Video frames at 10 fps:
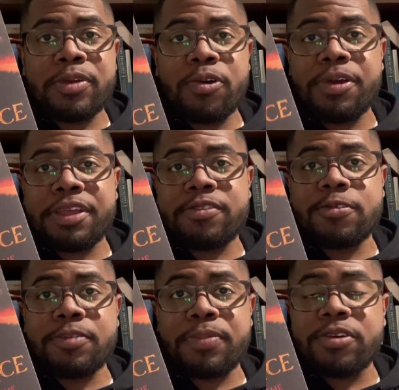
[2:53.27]
going
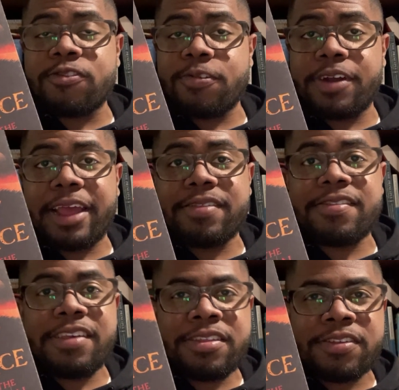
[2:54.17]
to the bookstore and
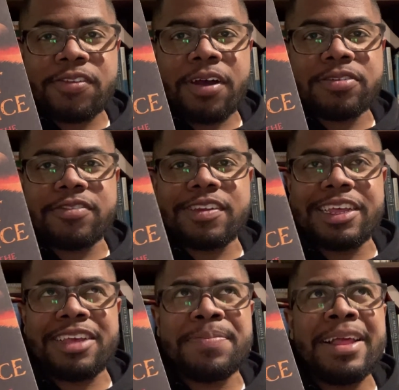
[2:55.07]
seeing this author's
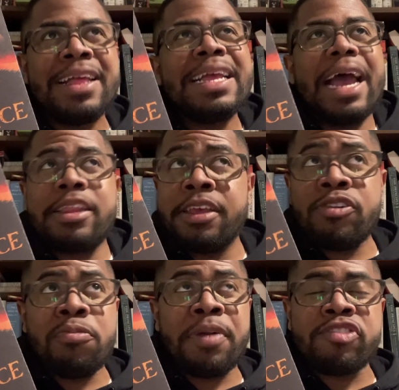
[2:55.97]
name, I
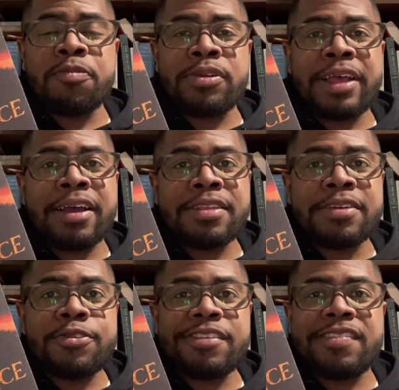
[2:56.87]
didn't know much about
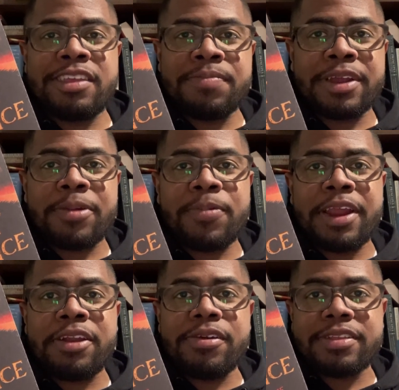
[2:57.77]
Agatha Christie, but
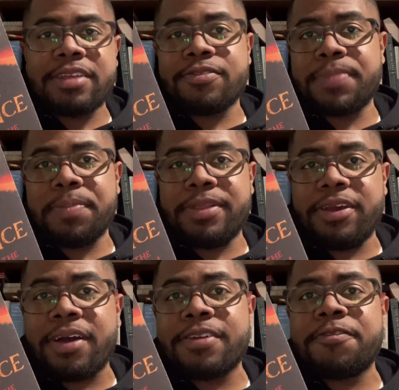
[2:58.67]
when I looked at her
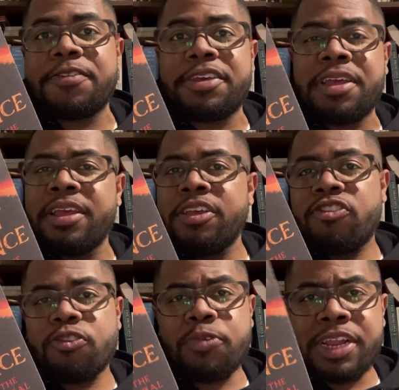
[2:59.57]
bibliography,
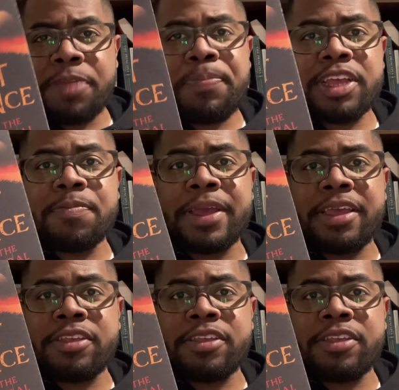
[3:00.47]
she really piqued my